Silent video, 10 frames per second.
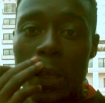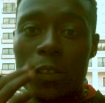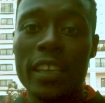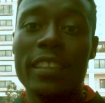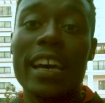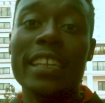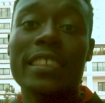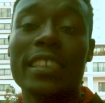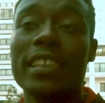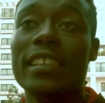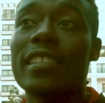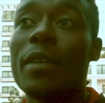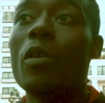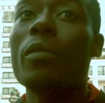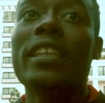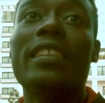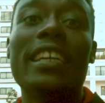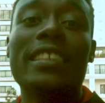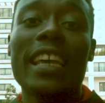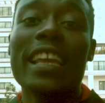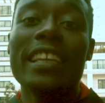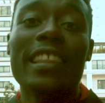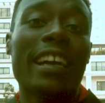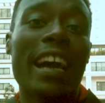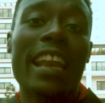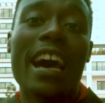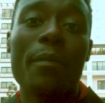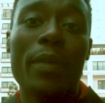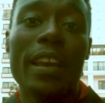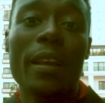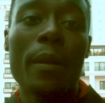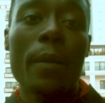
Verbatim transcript: See that it's a moment that anything can happen,